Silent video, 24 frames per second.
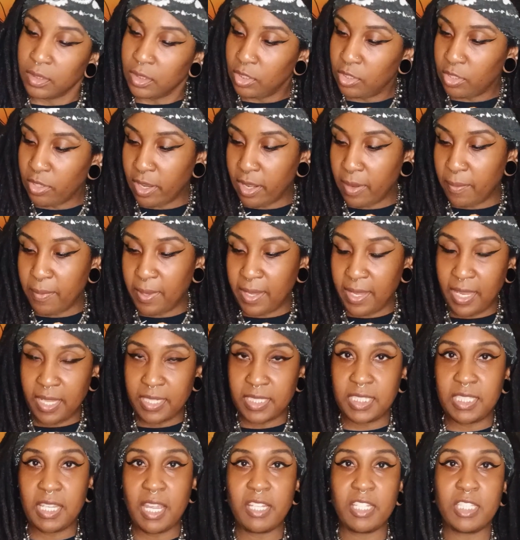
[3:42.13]
you know what I mean?
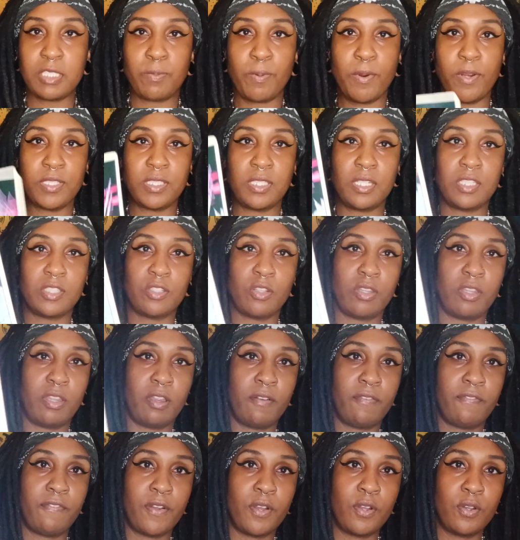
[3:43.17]
And see how this person is on
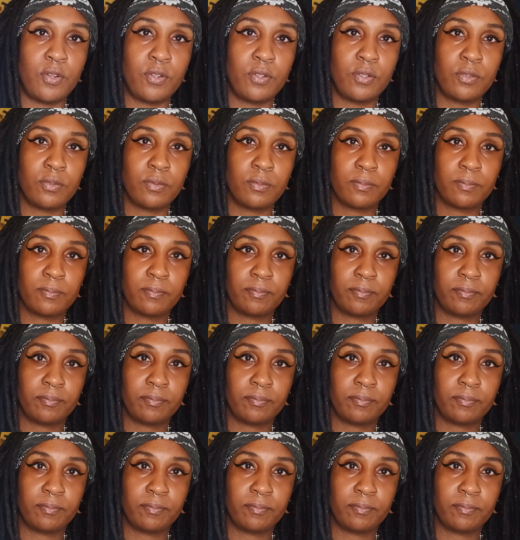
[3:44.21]
their phone?